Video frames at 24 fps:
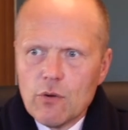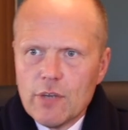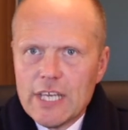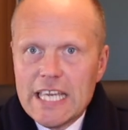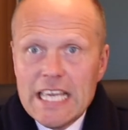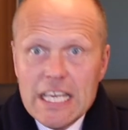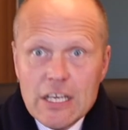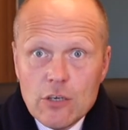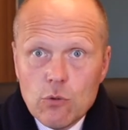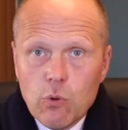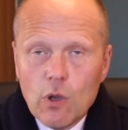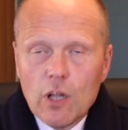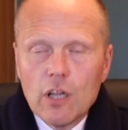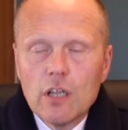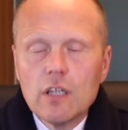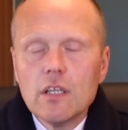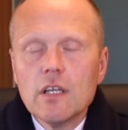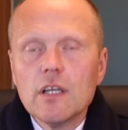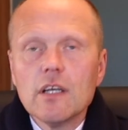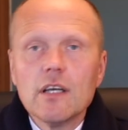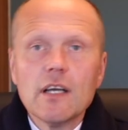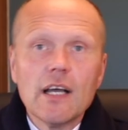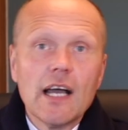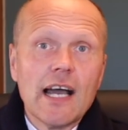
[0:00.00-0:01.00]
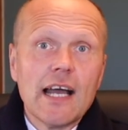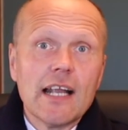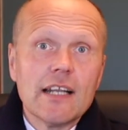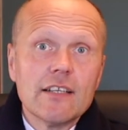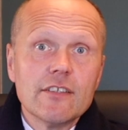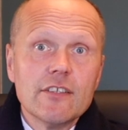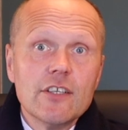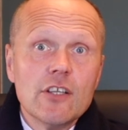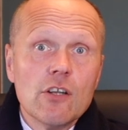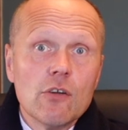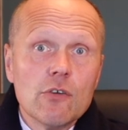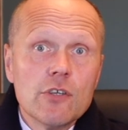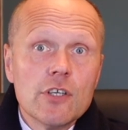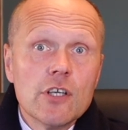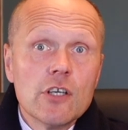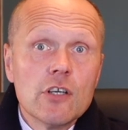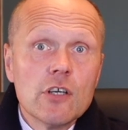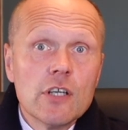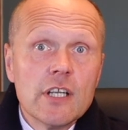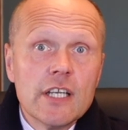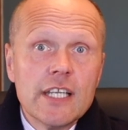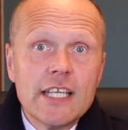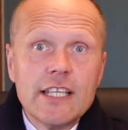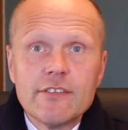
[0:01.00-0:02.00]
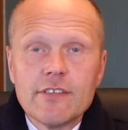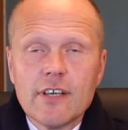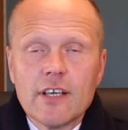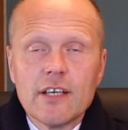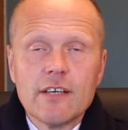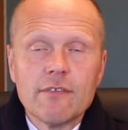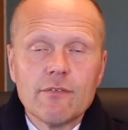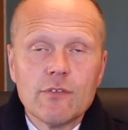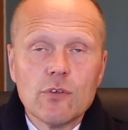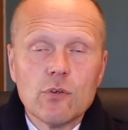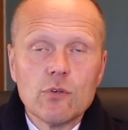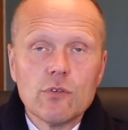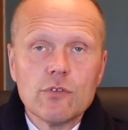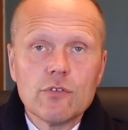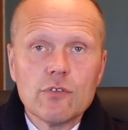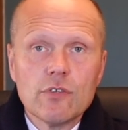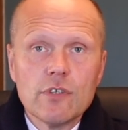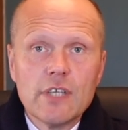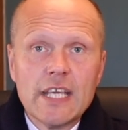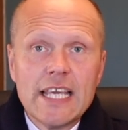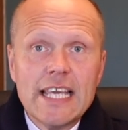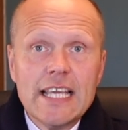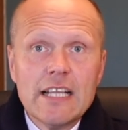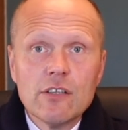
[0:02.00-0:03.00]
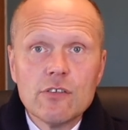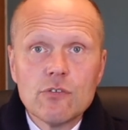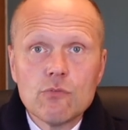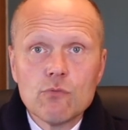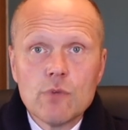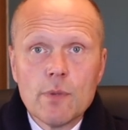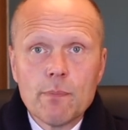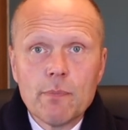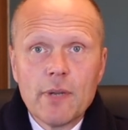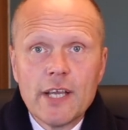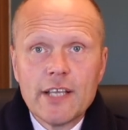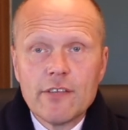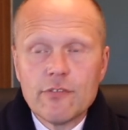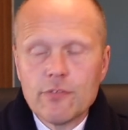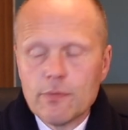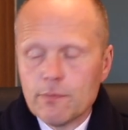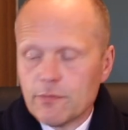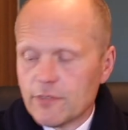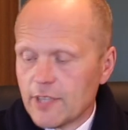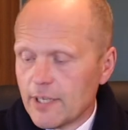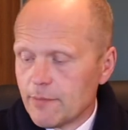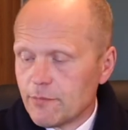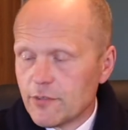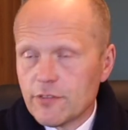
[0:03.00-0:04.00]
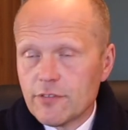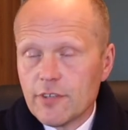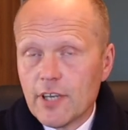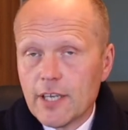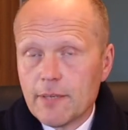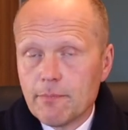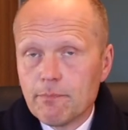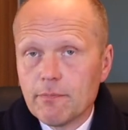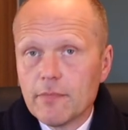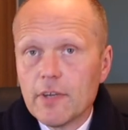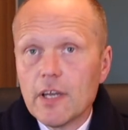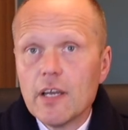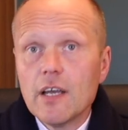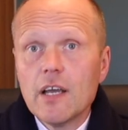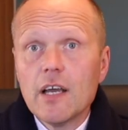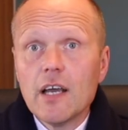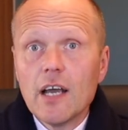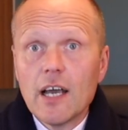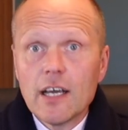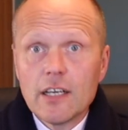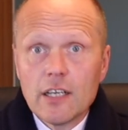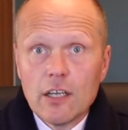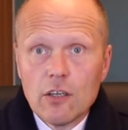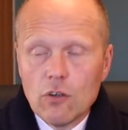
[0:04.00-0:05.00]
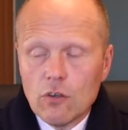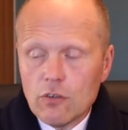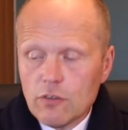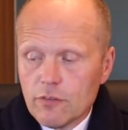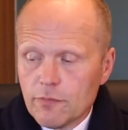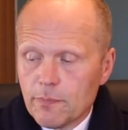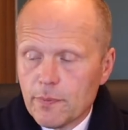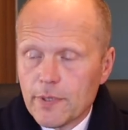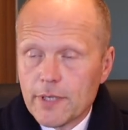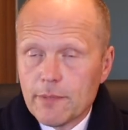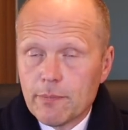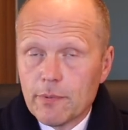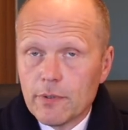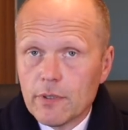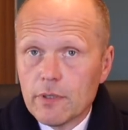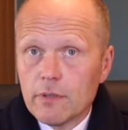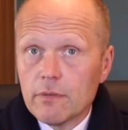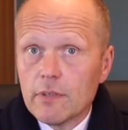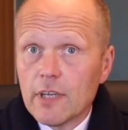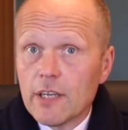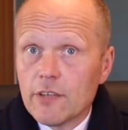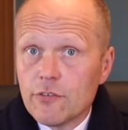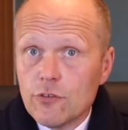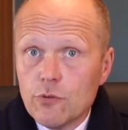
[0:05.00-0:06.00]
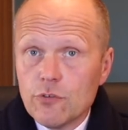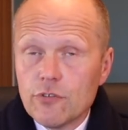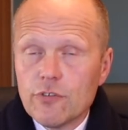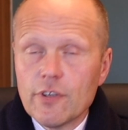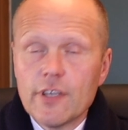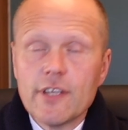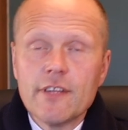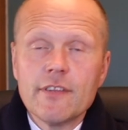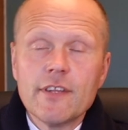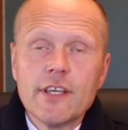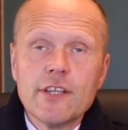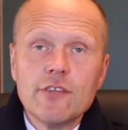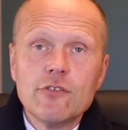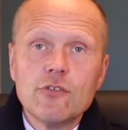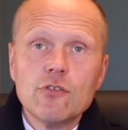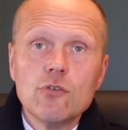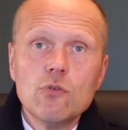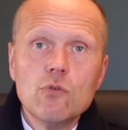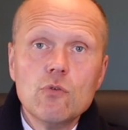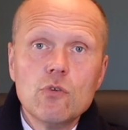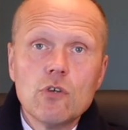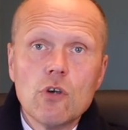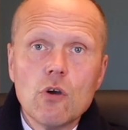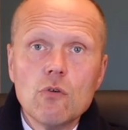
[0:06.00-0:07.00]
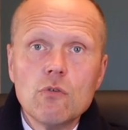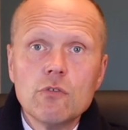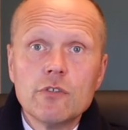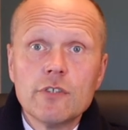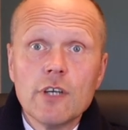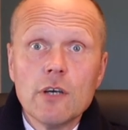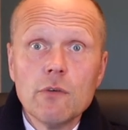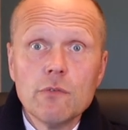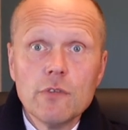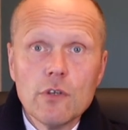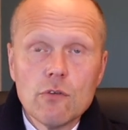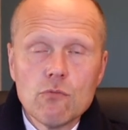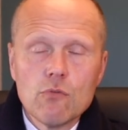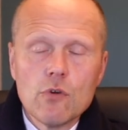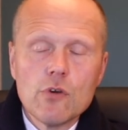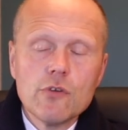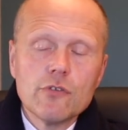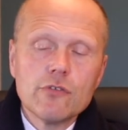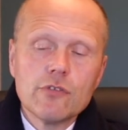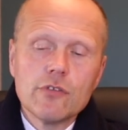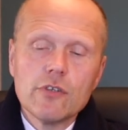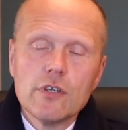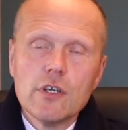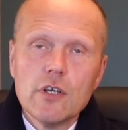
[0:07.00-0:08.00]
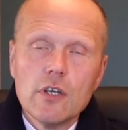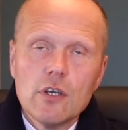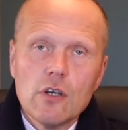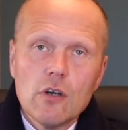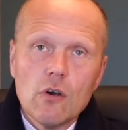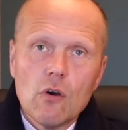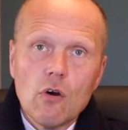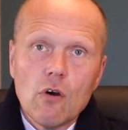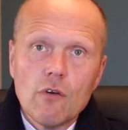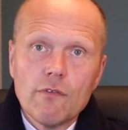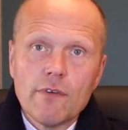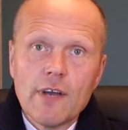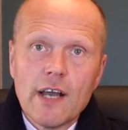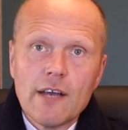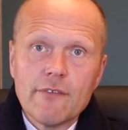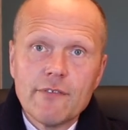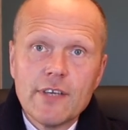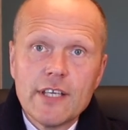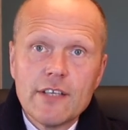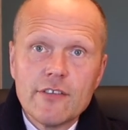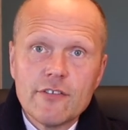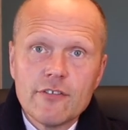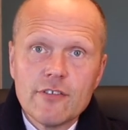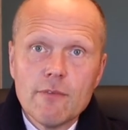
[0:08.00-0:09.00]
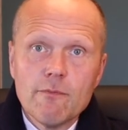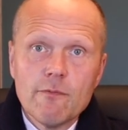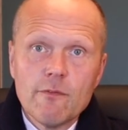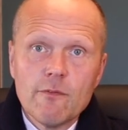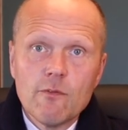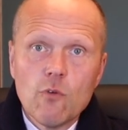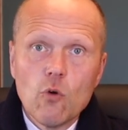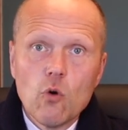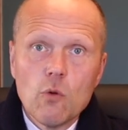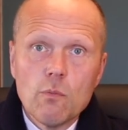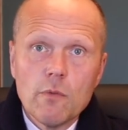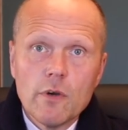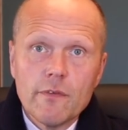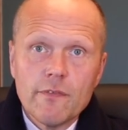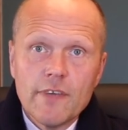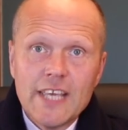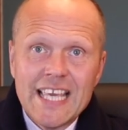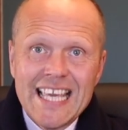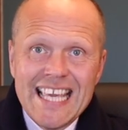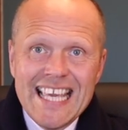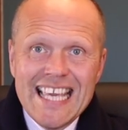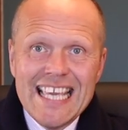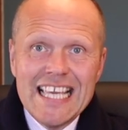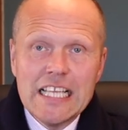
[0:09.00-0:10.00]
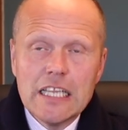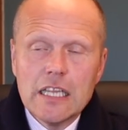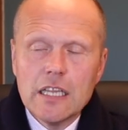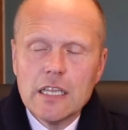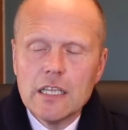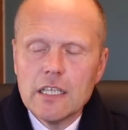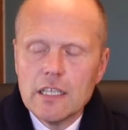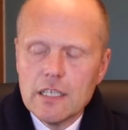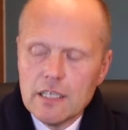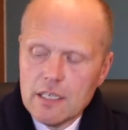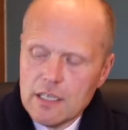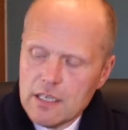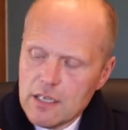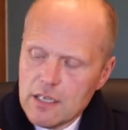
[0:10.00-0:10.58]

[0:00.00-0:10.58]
equal, and you know, you're gonna need to have those heels replaced from time to time. And a lot of people, as you say, they do go down the route of having some form of heel